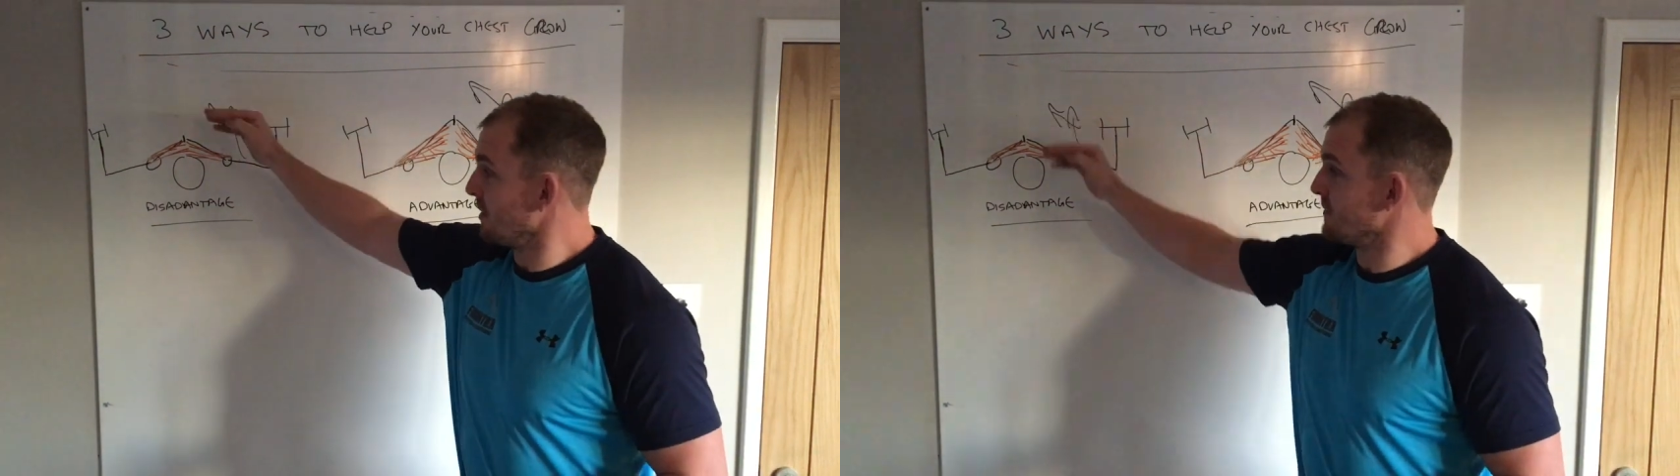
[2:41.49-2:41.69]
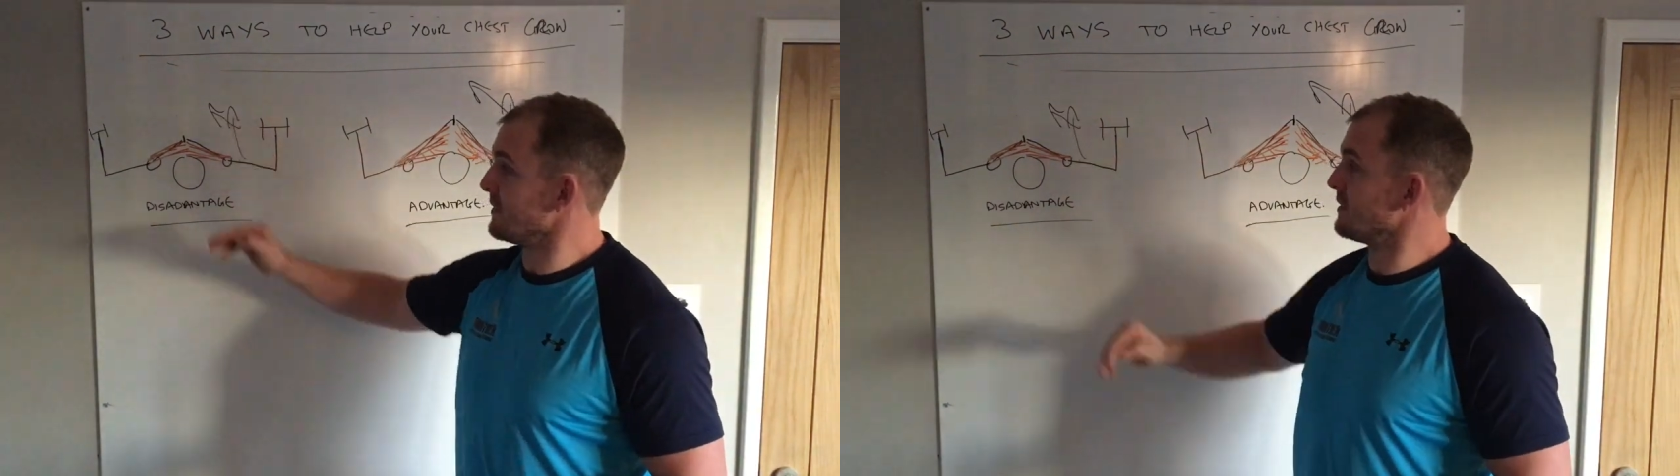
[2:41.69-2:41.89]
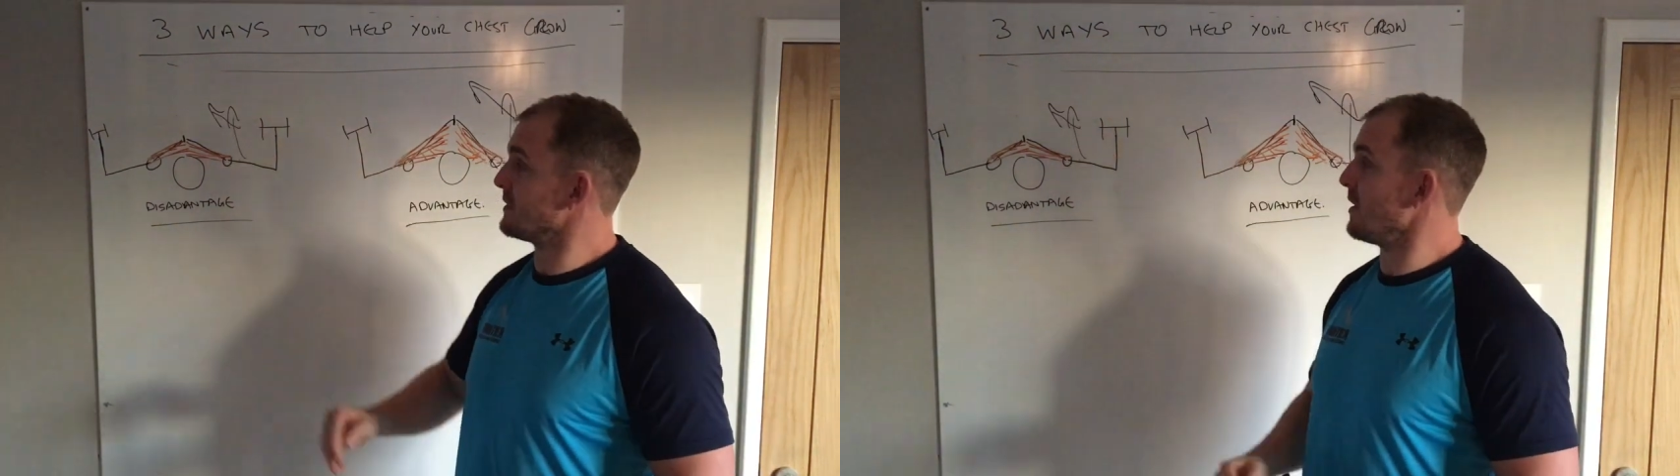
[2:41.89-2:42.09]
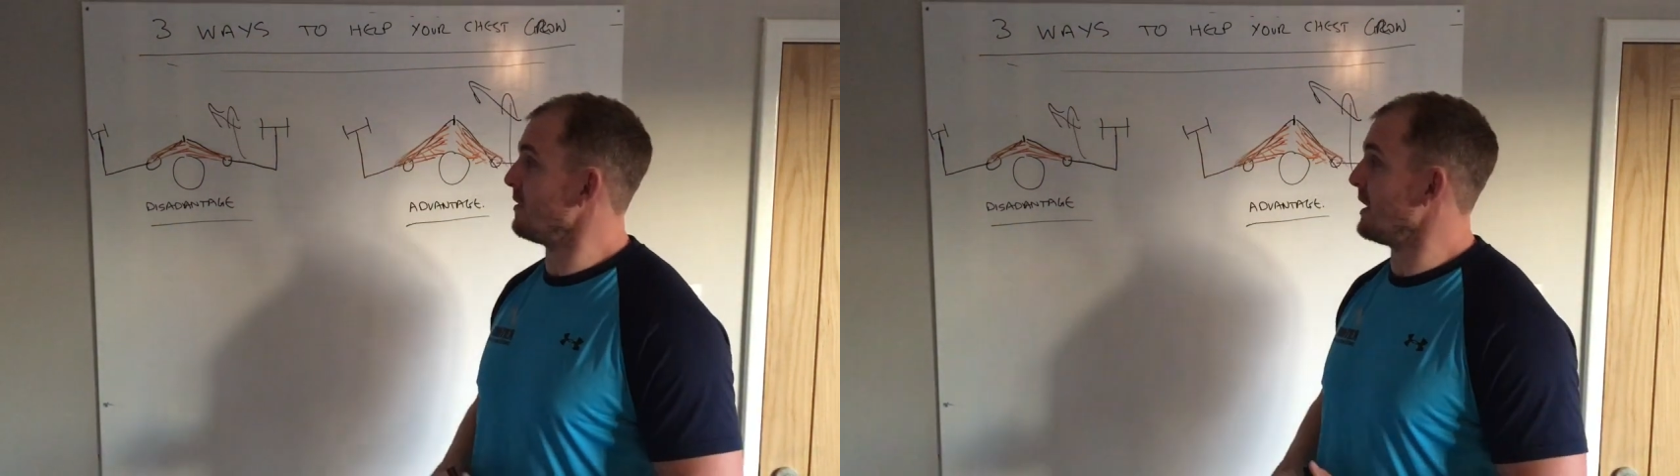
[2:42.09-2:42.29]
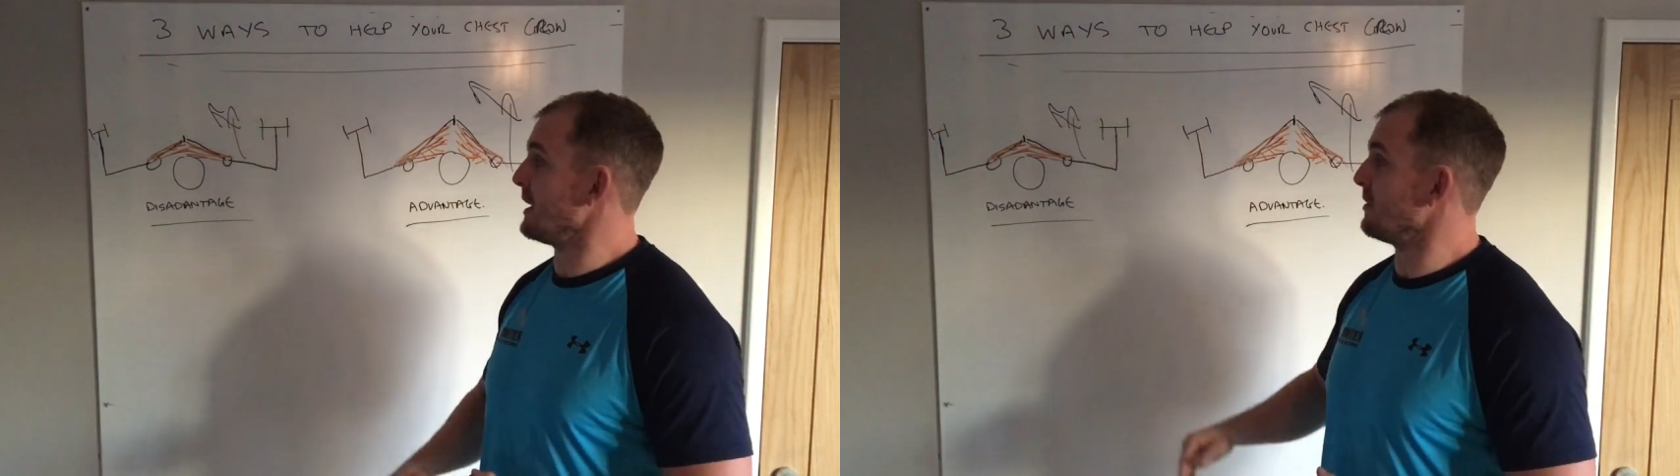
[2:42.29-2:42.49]
of
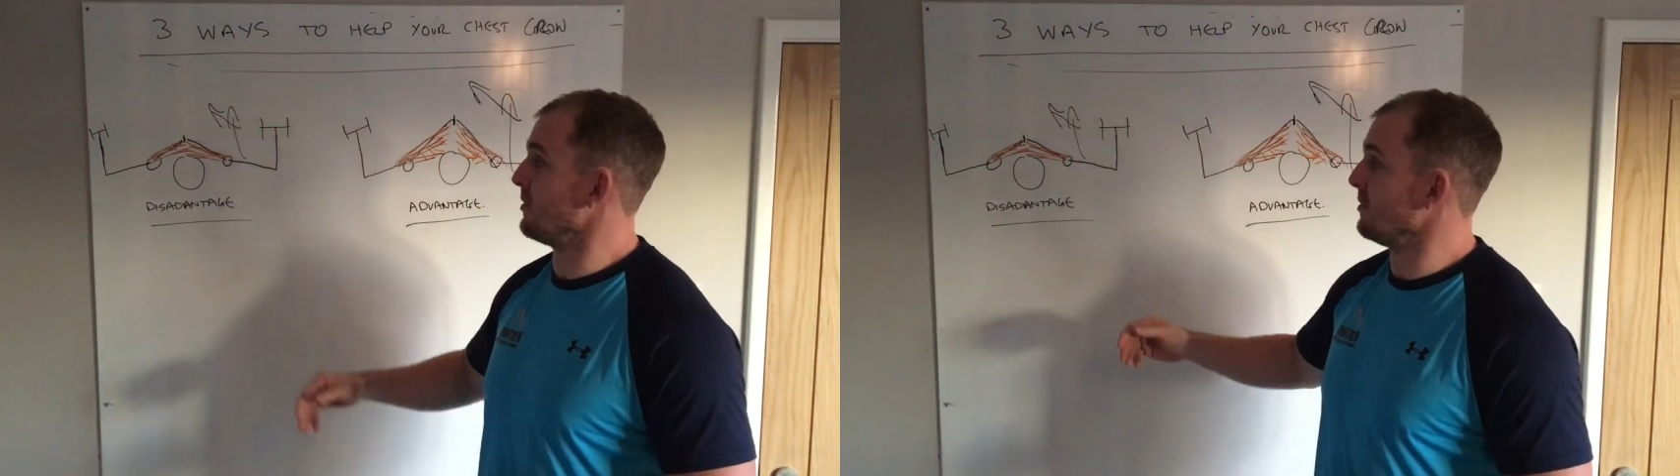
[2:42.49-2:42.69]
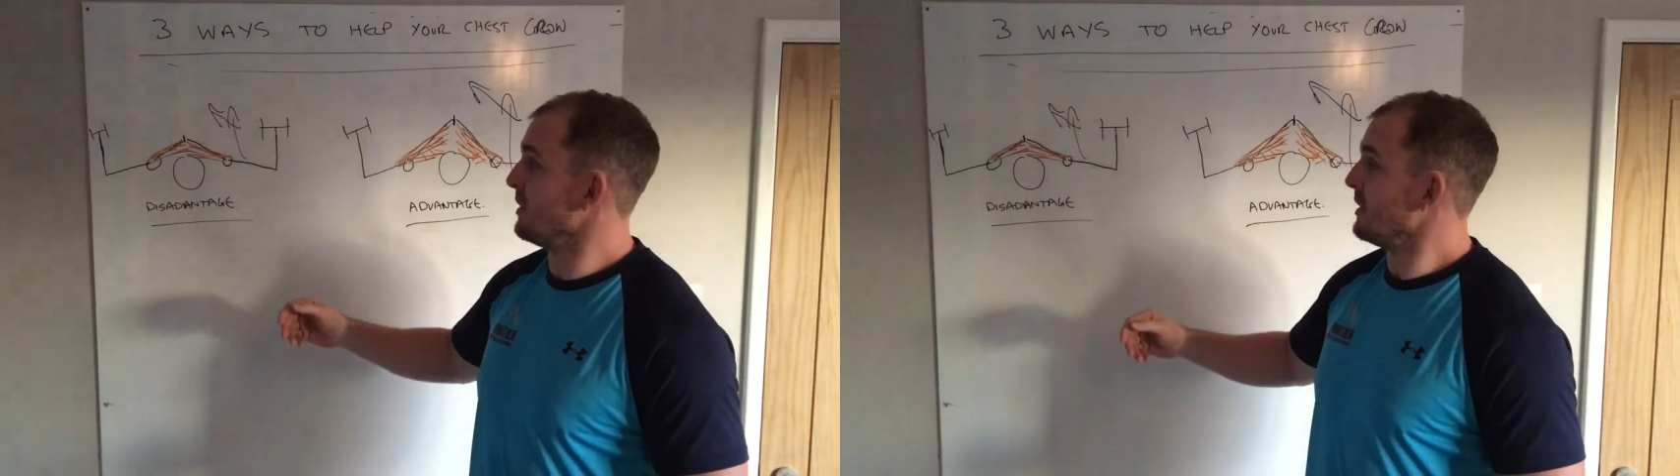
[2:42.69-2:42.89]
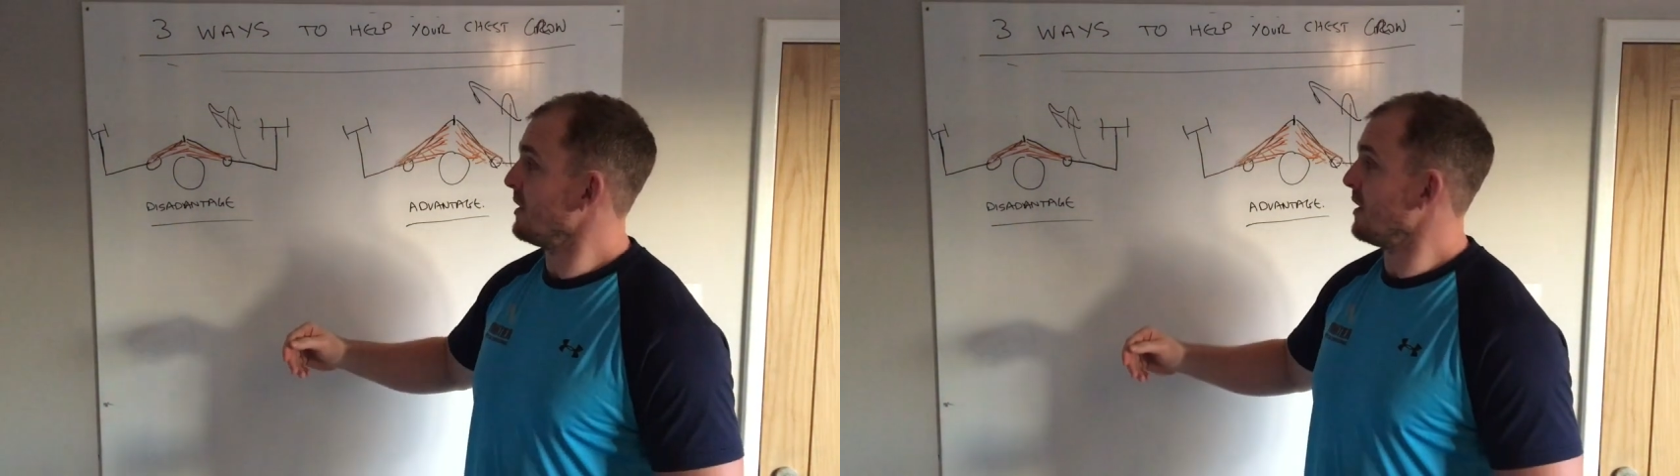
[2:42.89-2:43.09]
sternal angle